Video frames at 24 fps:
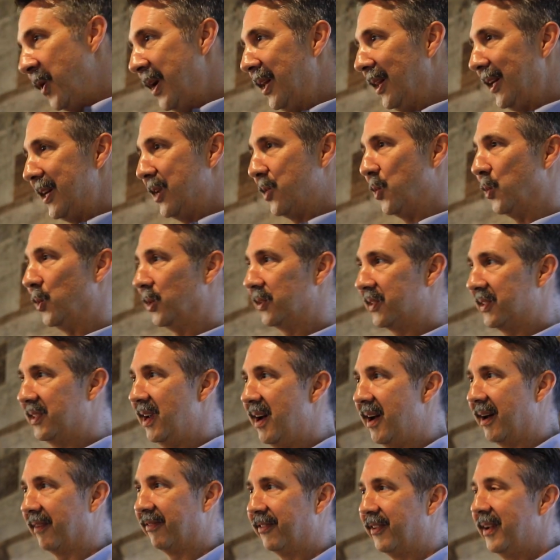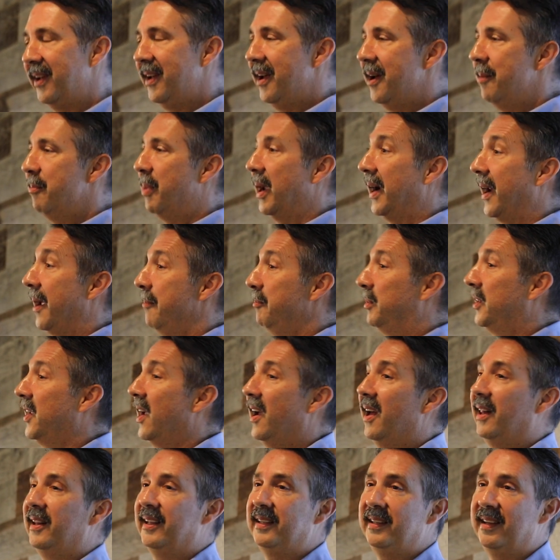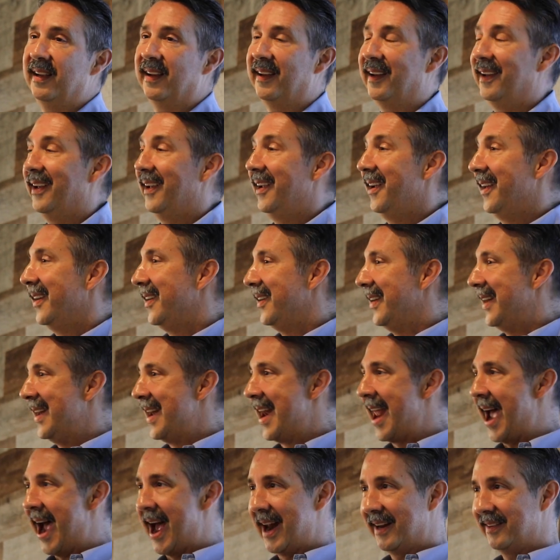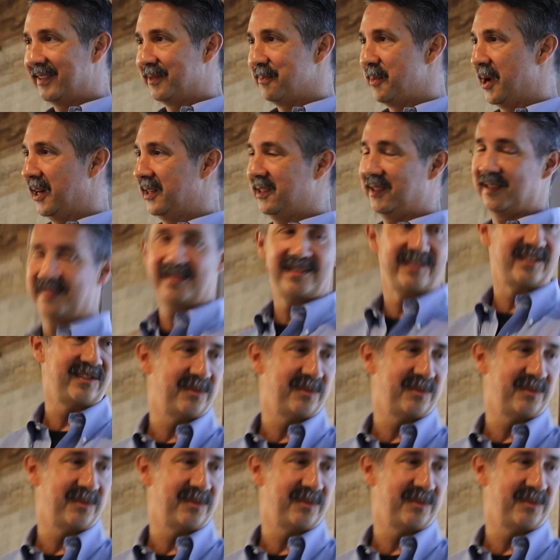really cool stuff, but I'm telling you, not as much as the